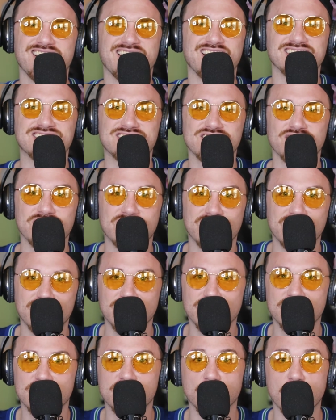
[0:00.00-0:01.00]
it's like
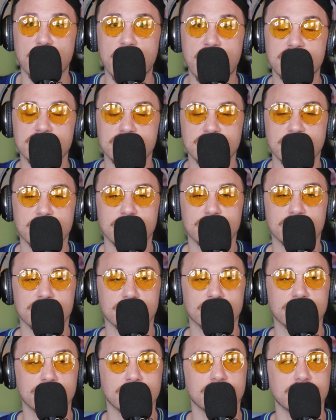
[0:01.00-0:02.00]

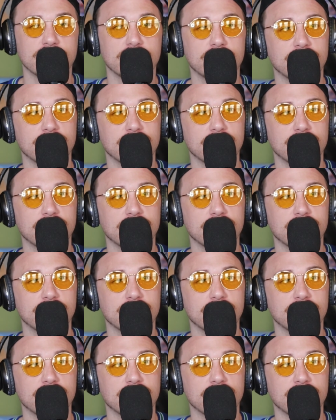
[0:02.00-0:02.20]
Gladiator